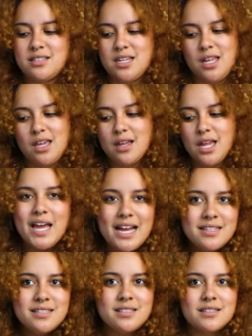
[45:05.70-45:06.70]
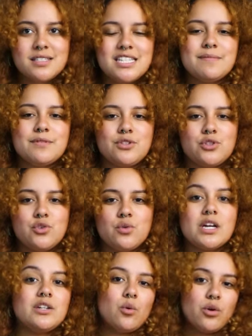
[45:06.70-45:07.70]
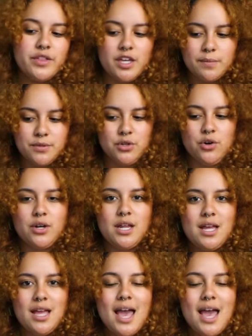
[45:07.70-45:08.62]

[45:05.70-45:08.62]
the city. S seems to ignore the absurd